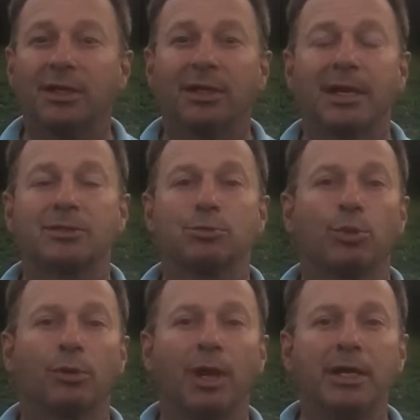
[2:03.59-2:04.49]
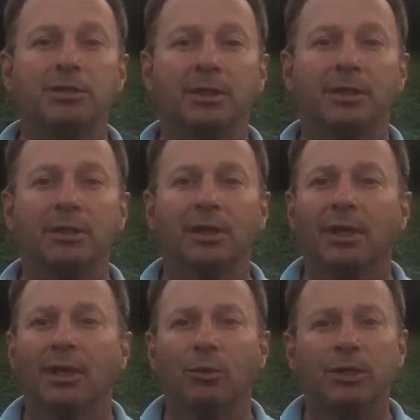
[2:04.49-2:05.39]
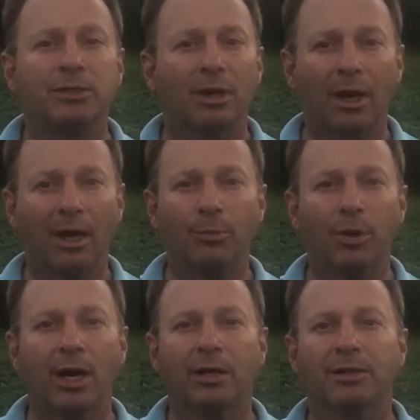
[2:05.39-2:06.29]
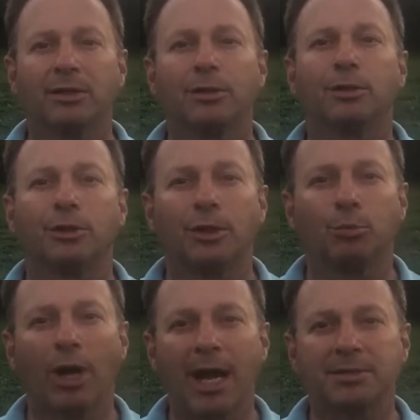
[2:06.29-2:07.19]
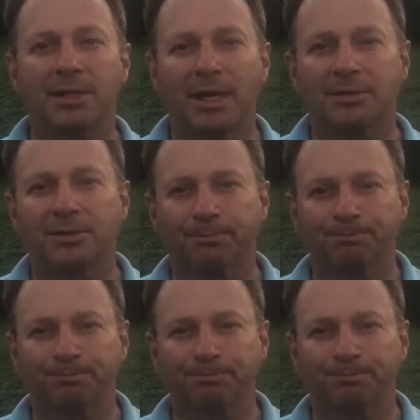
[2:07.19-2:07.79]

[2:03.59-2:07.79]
and exploration, which are all part of the learning process.